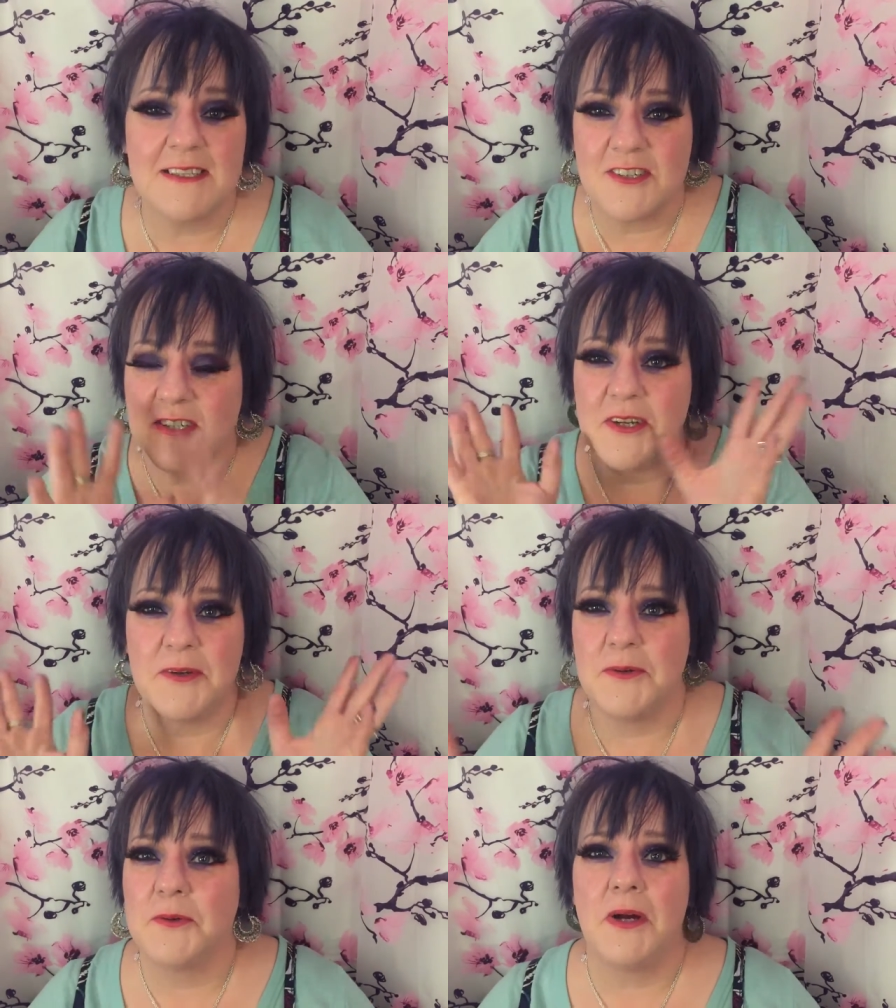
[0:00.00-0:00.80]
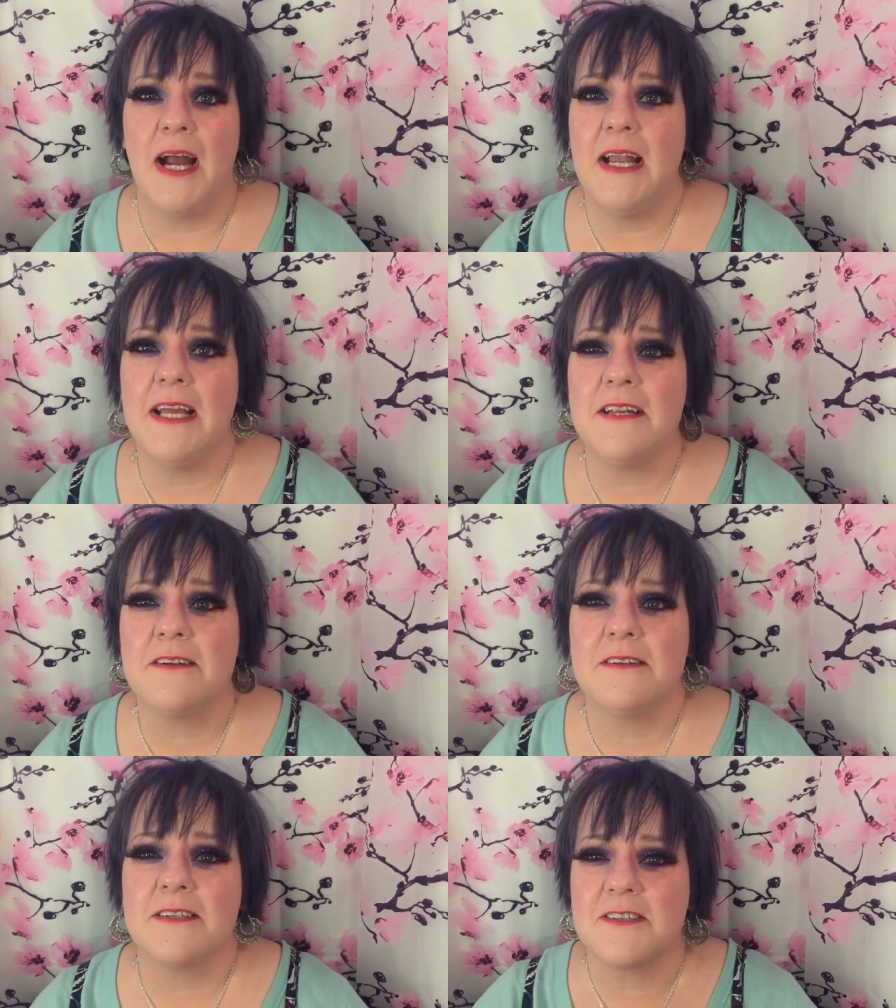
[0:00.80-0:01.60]
there's no
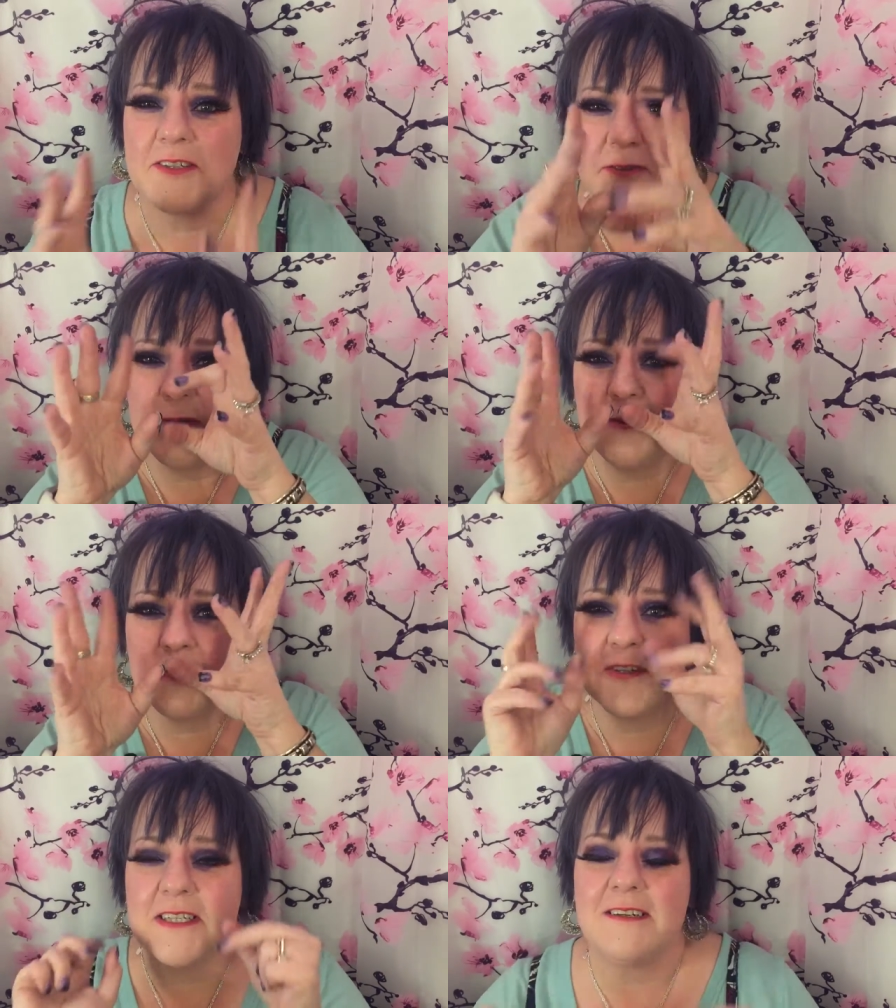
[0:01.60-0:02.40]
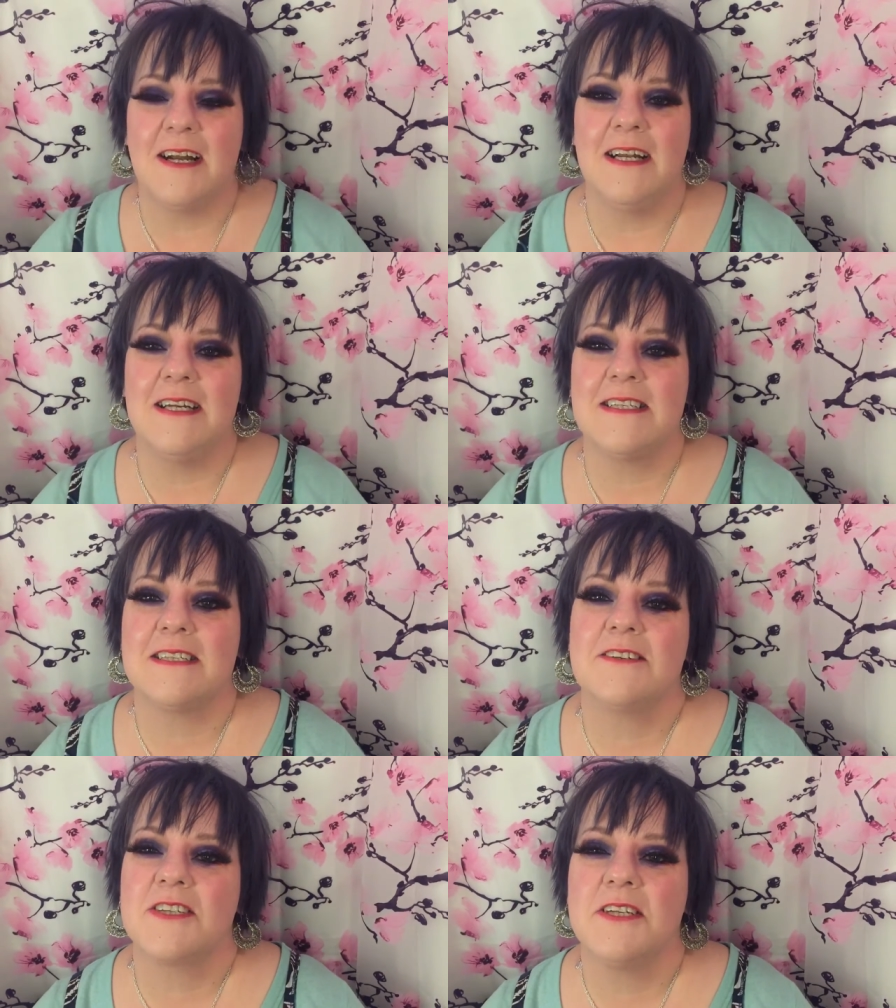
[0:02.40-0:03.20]
highlighter, there's no corner in there highlights,
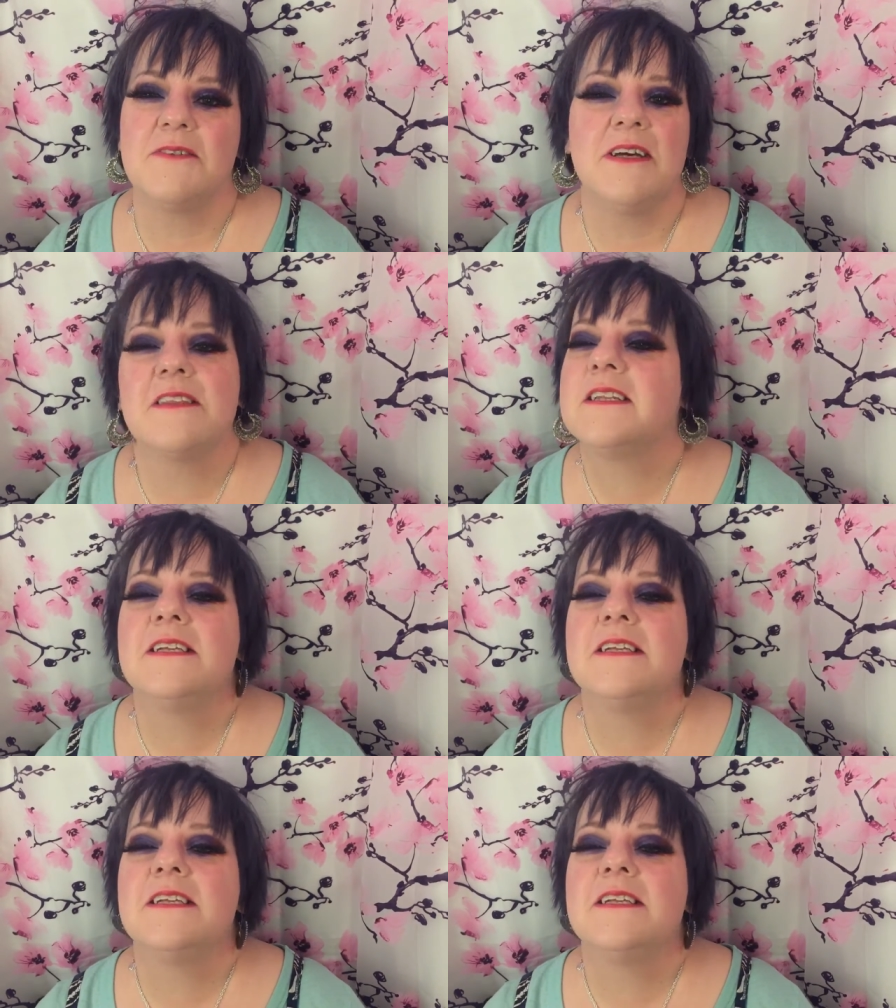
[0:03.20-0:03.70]
there's no nothing.